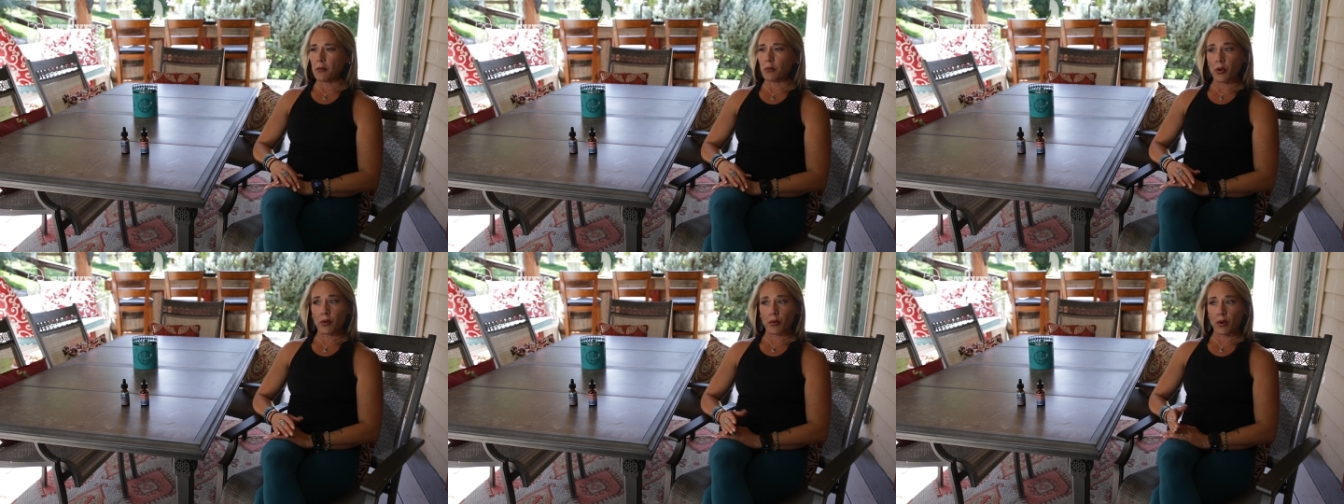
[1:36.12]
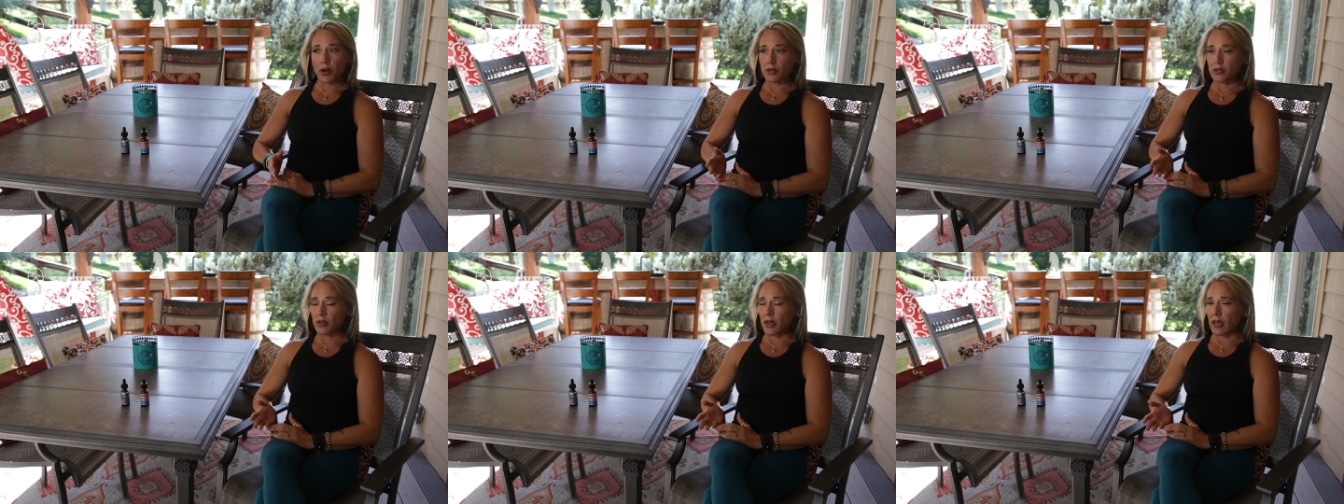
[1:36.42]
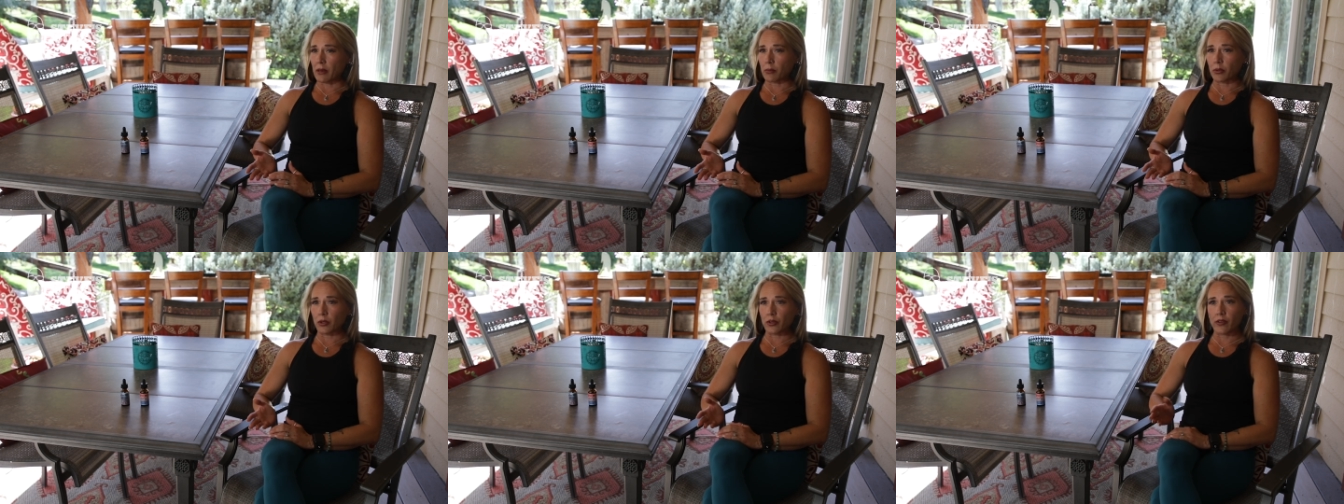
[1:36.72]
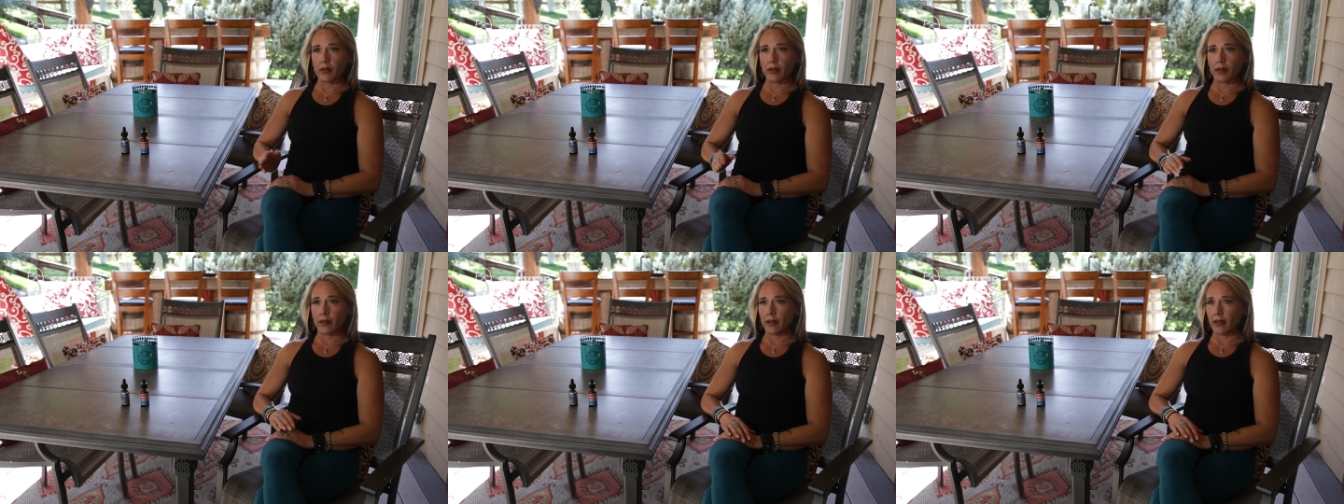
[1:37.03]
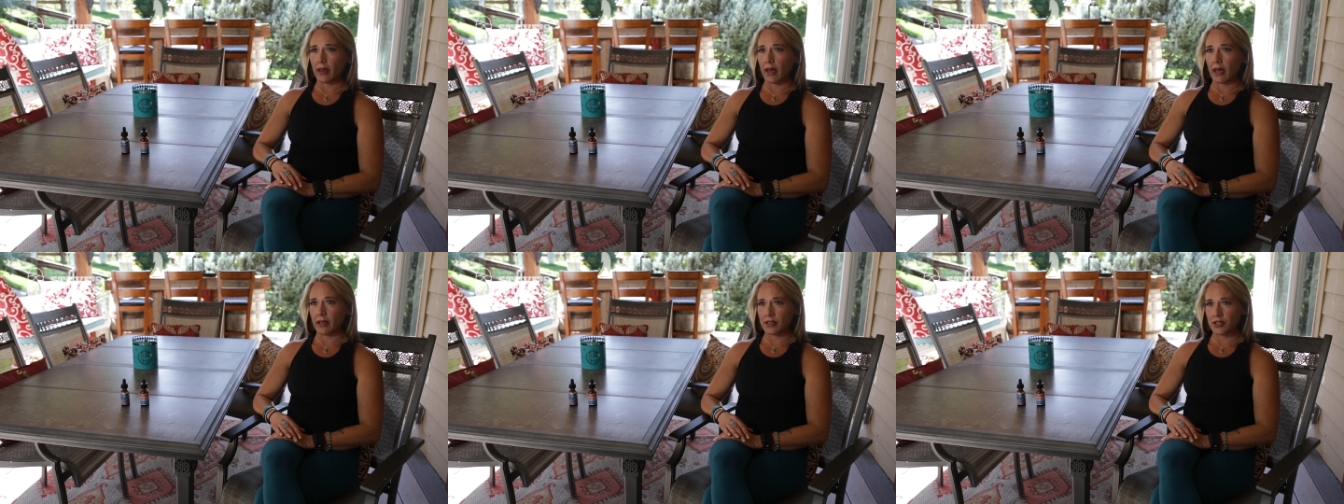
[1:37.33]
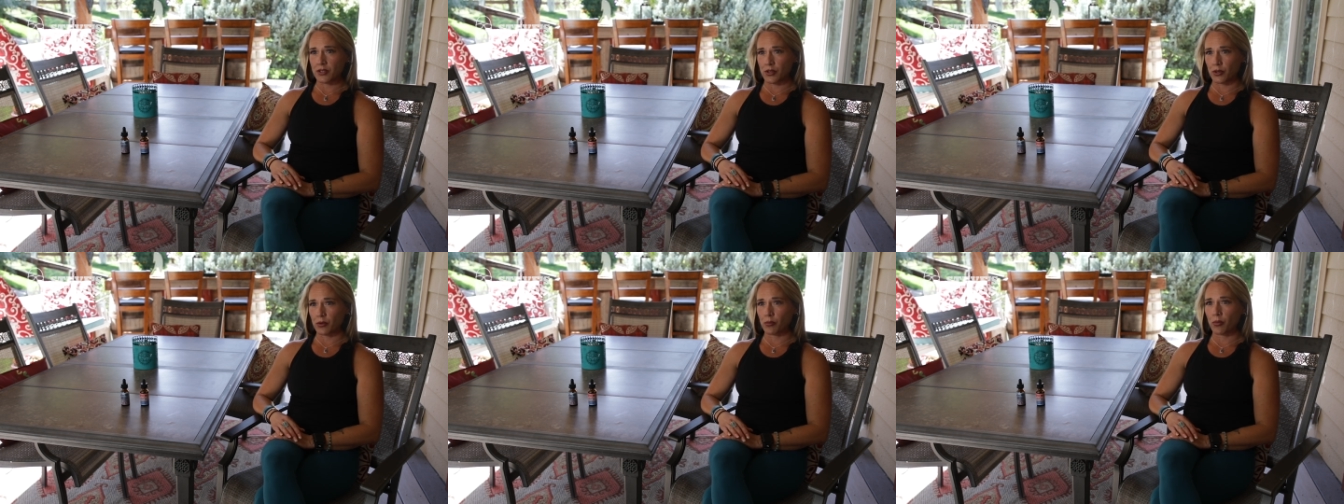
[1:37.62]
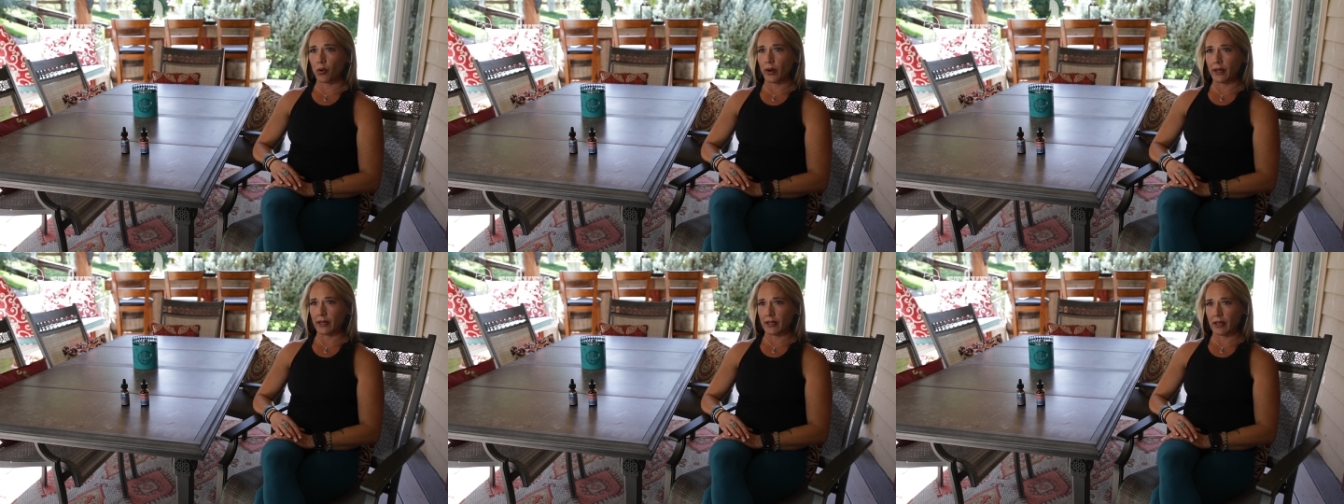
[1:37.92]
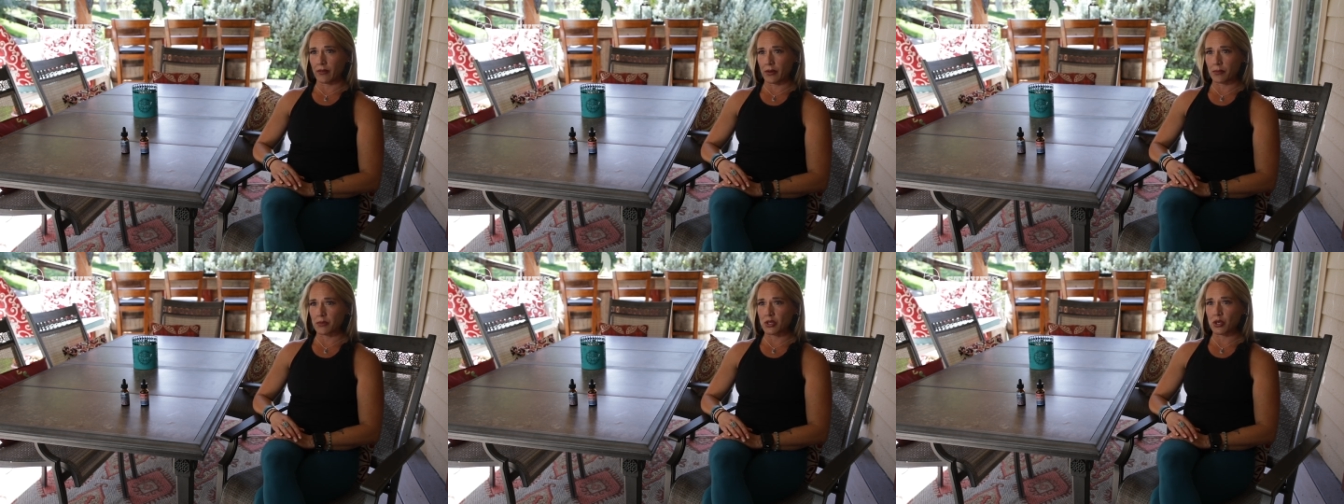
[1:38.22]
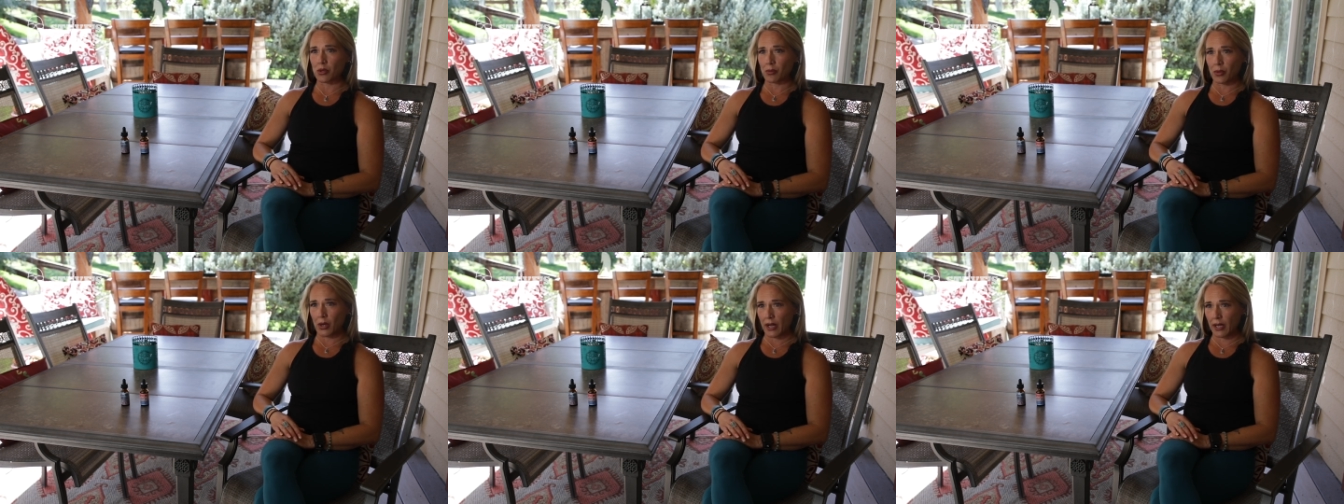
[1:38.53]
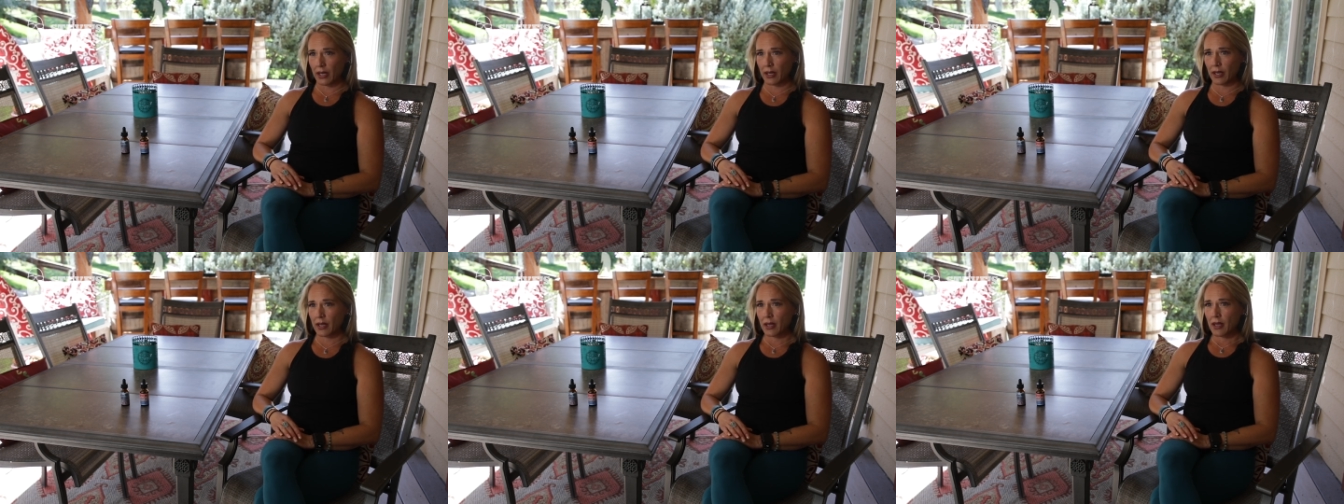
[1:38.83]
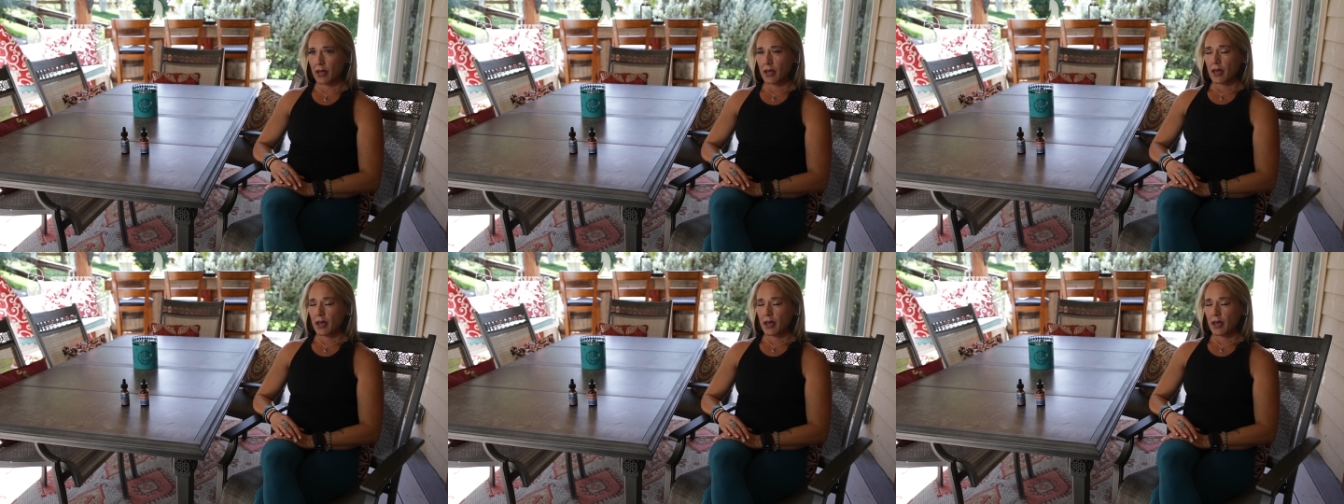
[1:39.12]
We were also able to, at a certain point, give him turmeric.